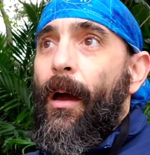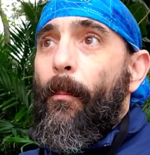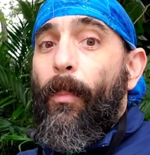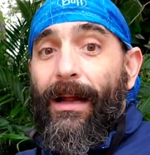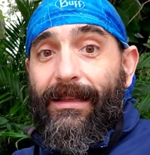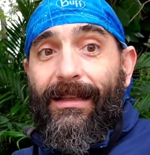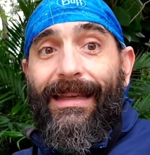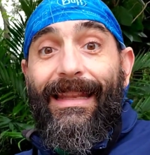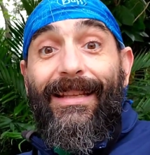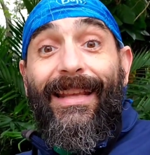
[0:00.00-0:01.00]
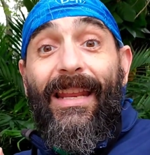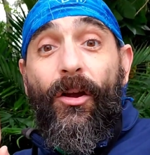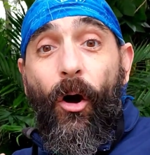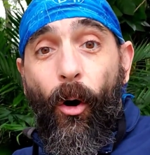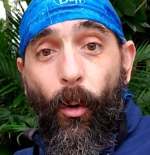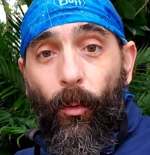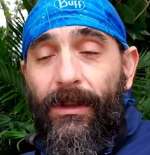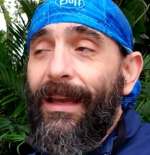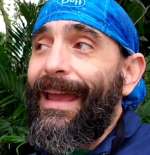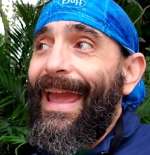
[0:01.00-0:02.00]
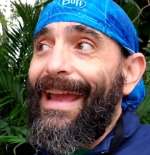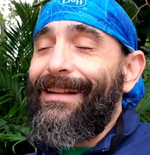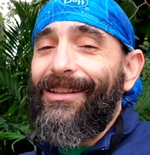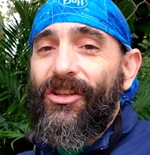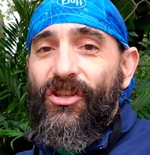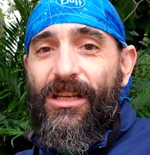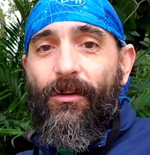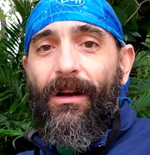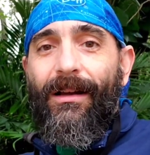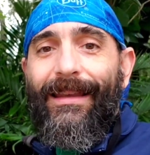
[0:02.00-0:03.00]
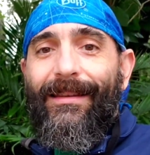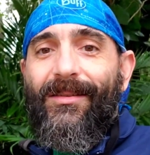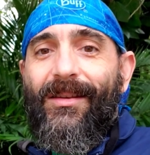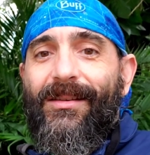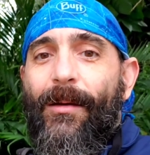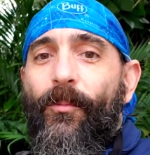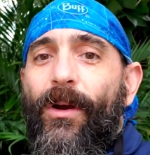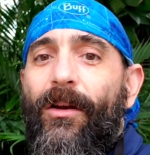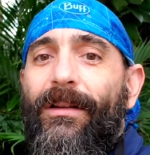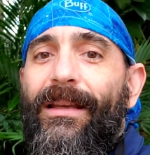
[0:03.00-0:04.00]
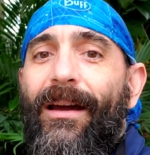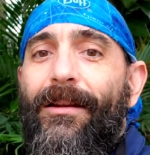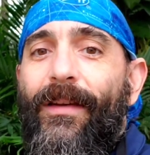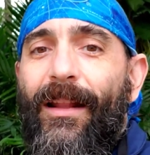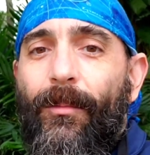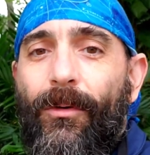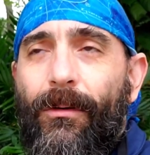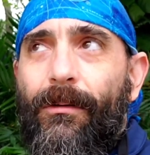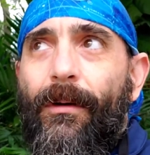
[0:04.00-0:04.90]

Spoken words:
But it is getting cold, and Shikra is temporarily unavailable.